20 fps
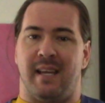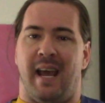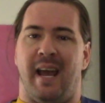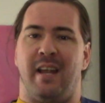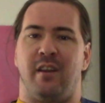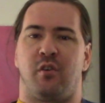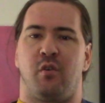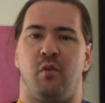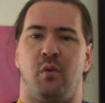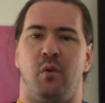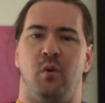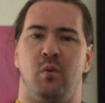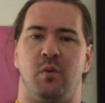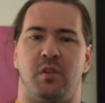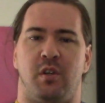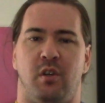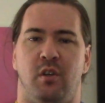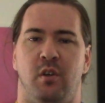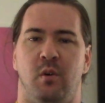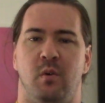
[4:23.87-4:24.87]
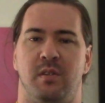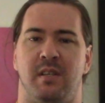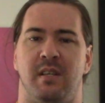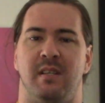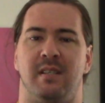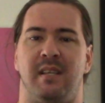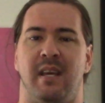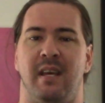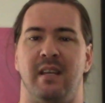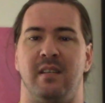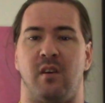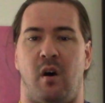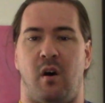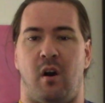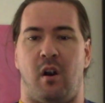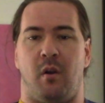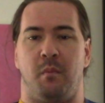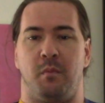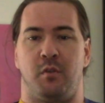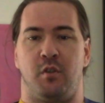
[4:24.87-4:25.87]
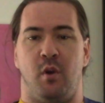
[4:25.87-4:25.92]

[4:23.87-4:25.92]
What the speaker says: and Groot uses his arm